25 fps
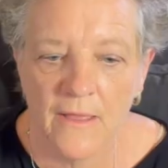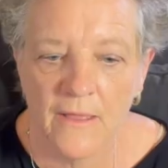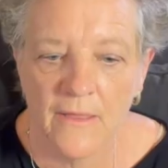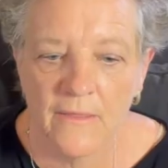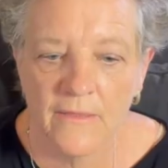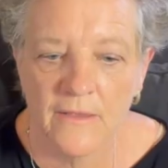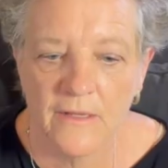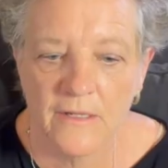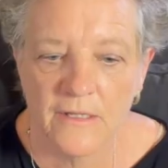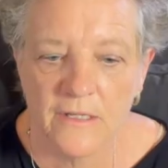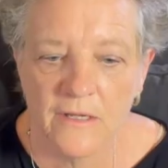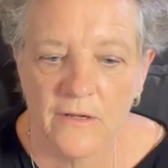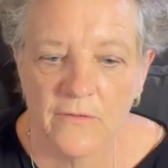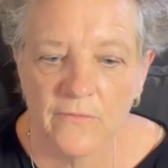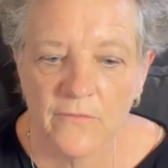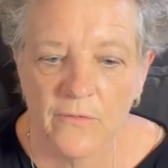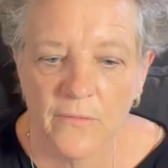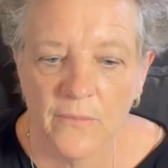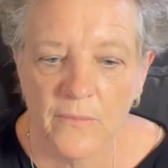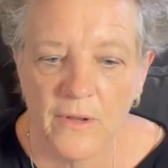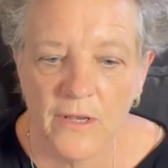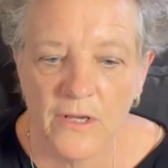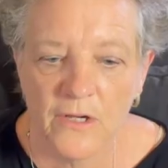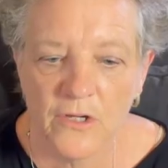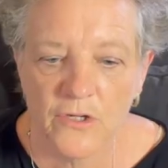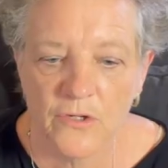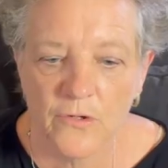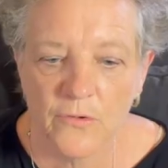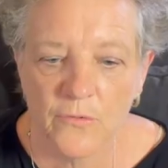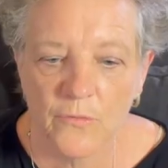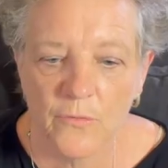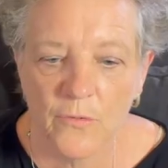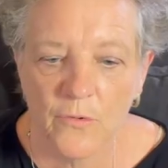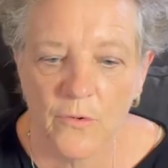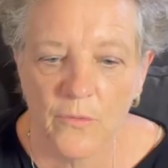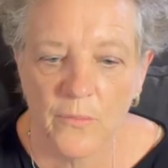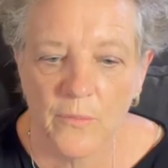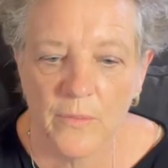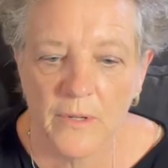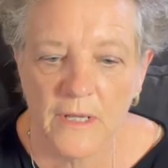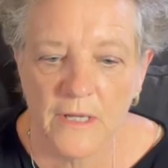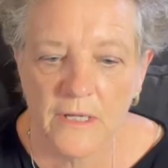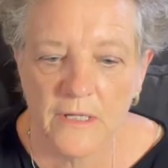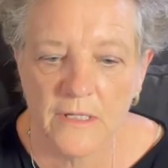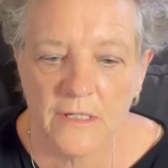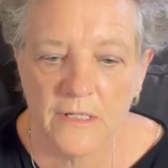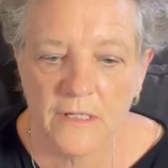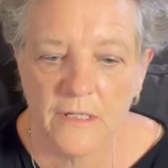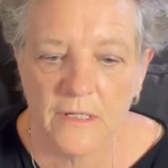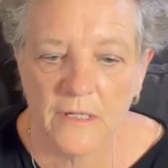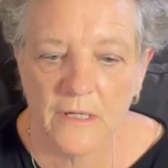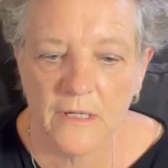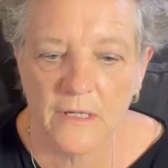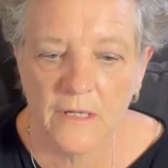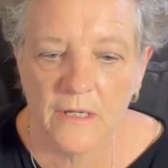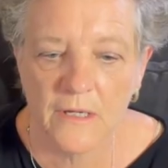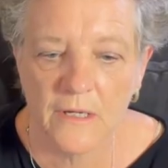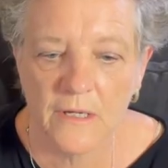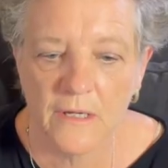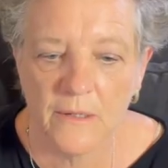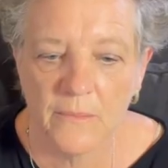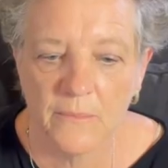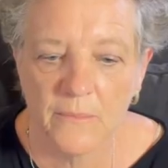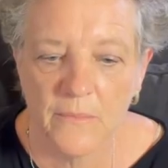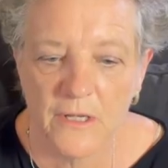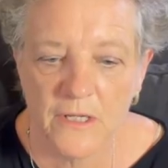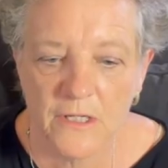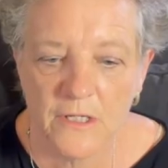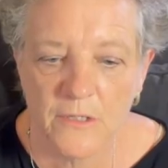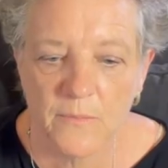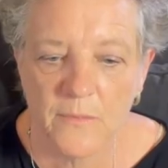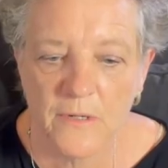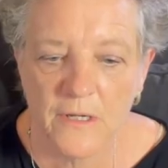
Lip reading: This information must